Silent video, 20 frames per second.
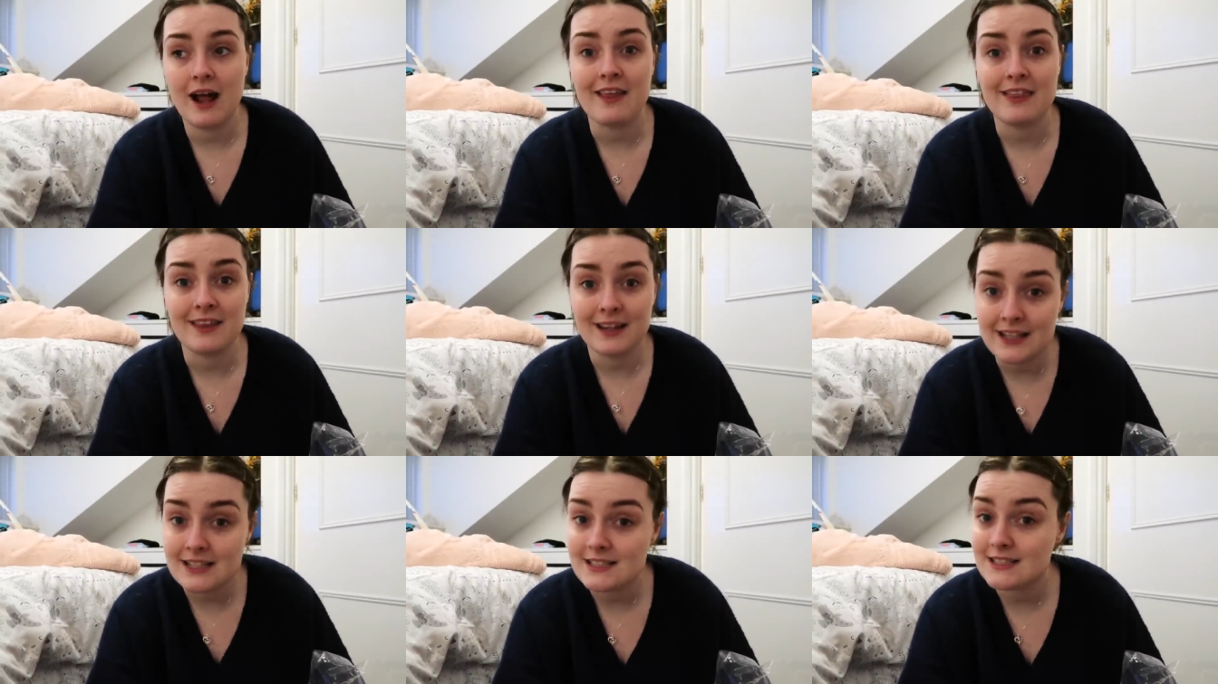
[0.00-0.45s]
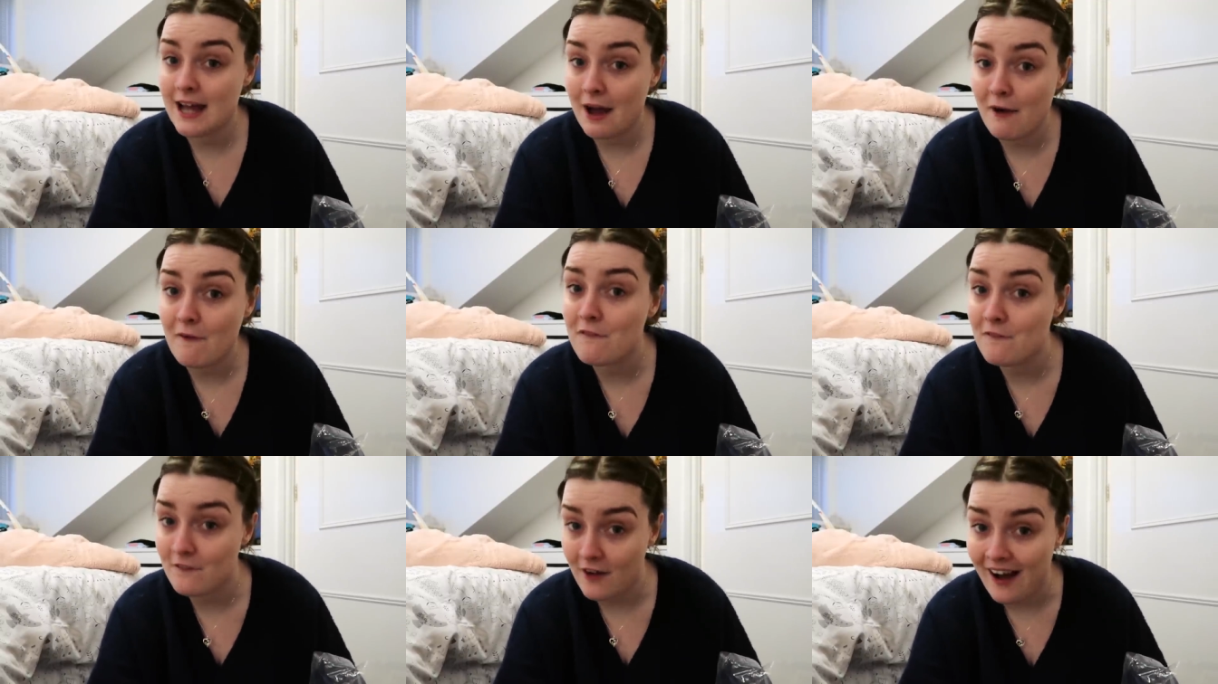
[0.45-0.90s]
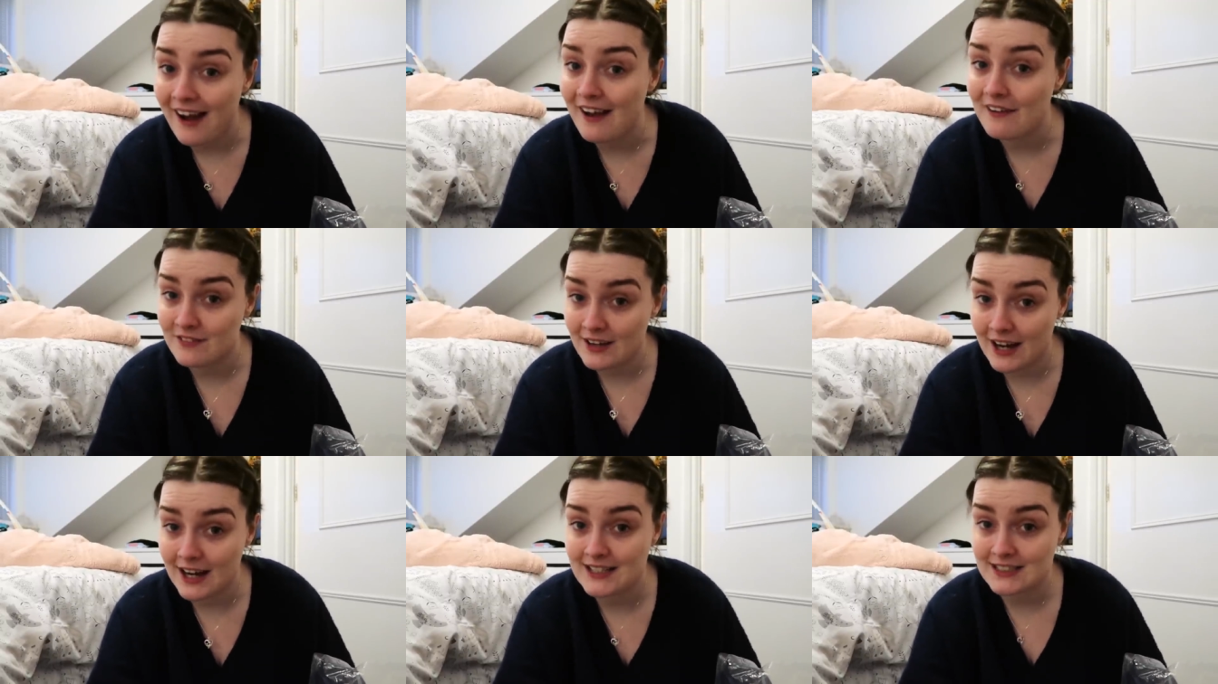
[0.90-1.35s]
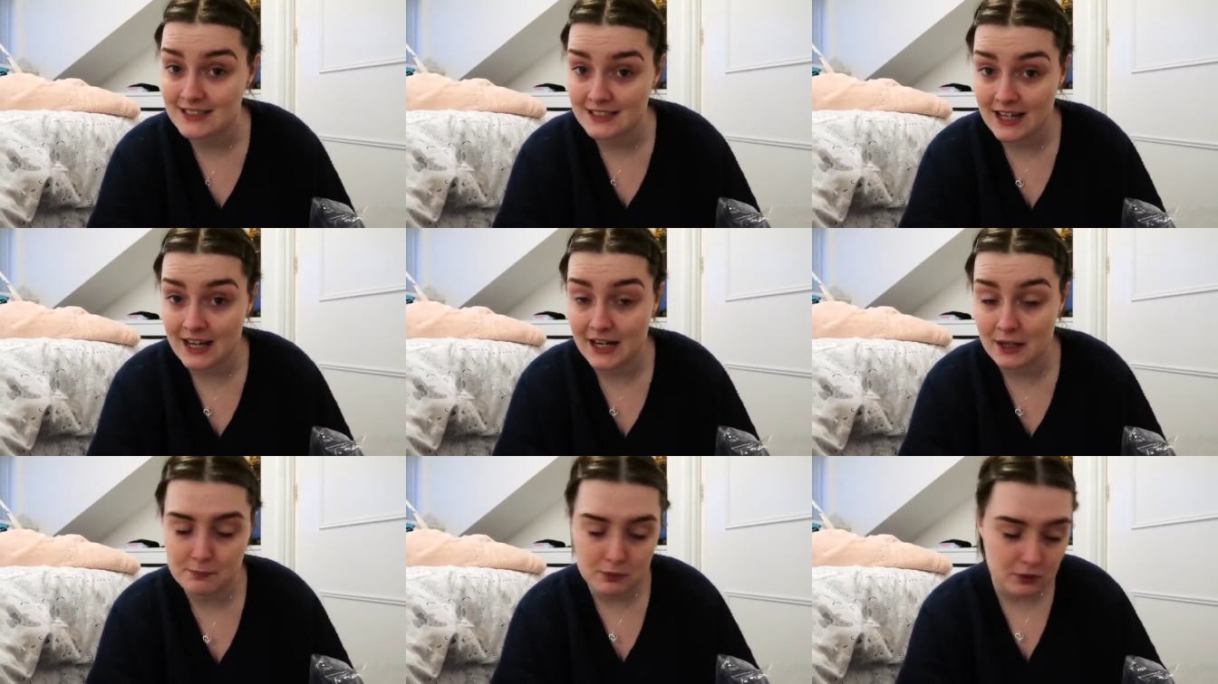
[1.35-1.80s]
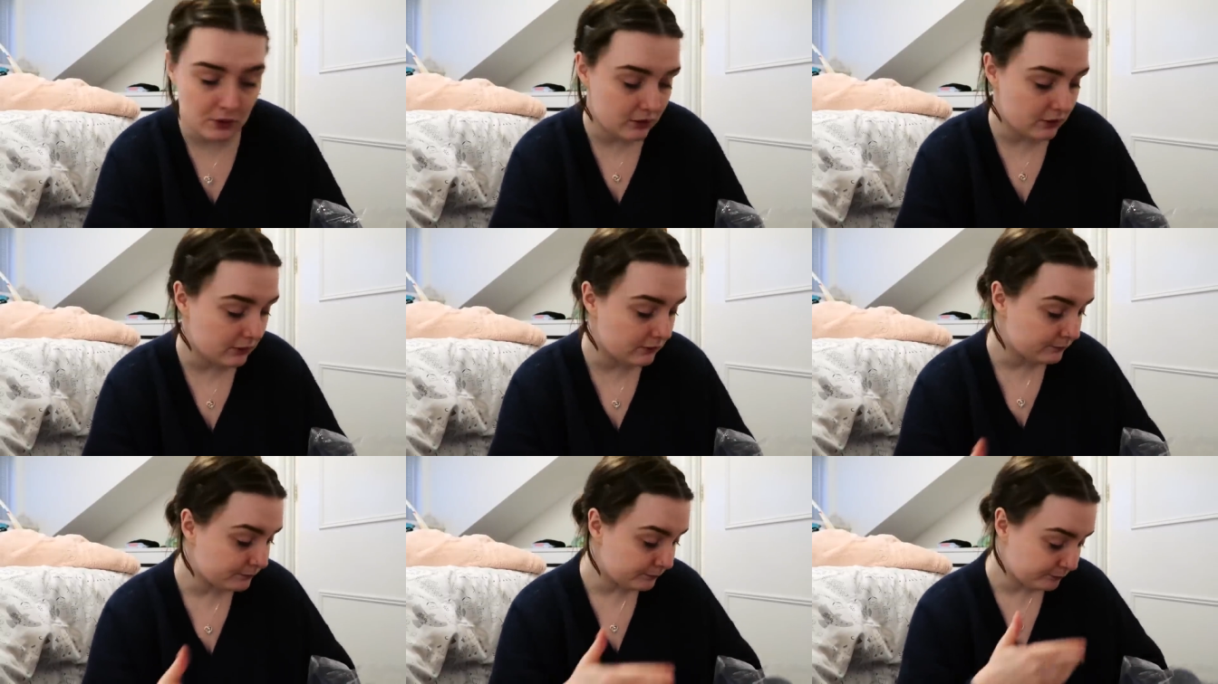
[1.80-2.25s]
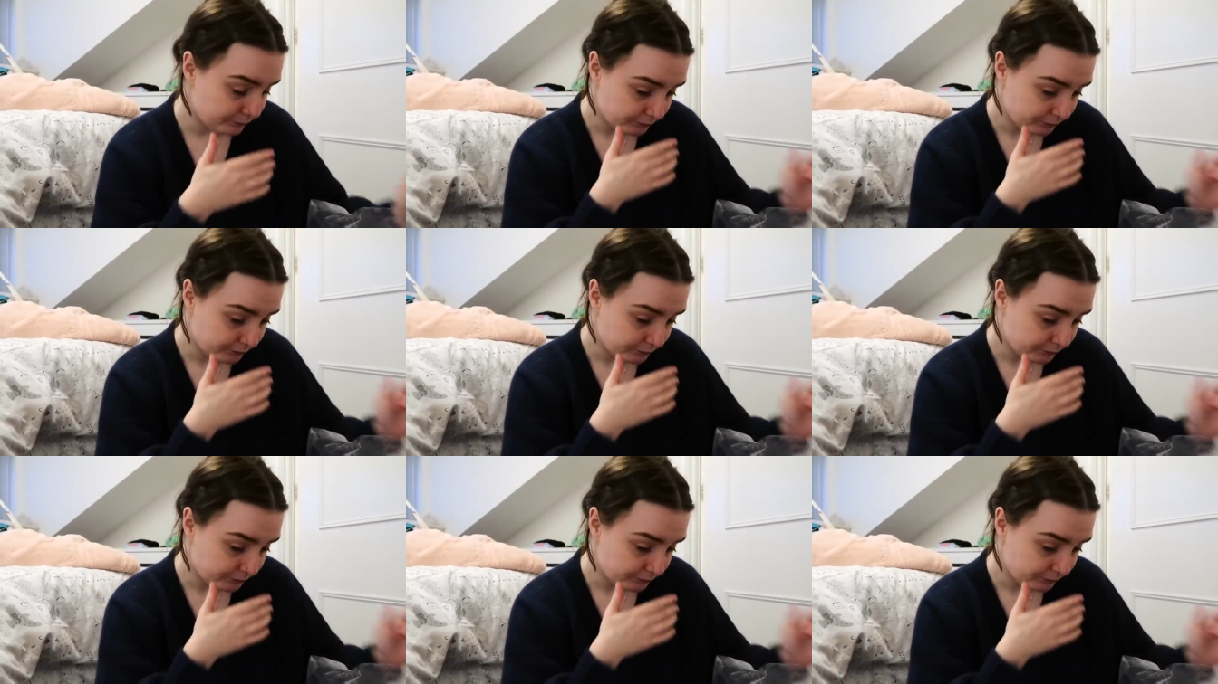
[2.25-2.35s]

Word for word: I think it's now five ninety nine a ball.